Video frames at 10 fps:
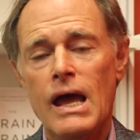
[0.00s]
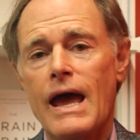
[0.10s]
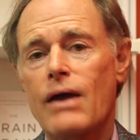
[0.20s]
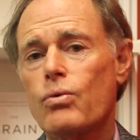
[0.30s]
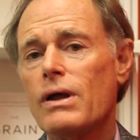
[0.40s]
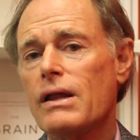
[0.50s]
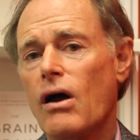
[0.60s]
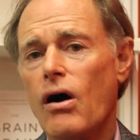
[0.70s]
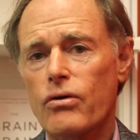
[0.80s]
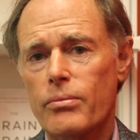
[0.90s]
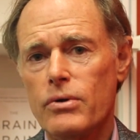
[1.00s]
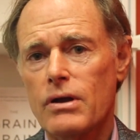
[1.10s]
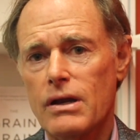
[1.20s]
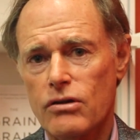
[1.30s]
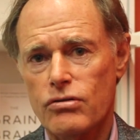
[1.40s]
and really autoimmune
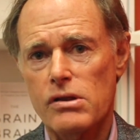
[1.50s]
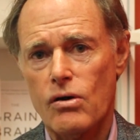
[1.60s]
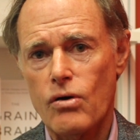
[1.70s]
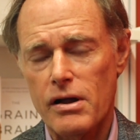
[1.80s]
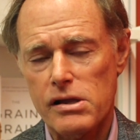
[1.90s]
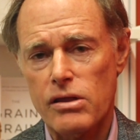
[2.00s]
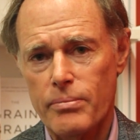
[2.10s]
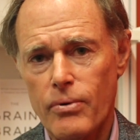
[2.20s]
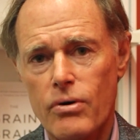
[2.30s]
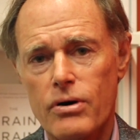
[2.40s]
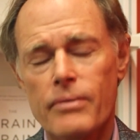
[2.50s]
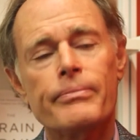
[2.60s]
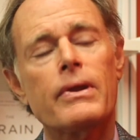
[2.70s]
conditions across the board,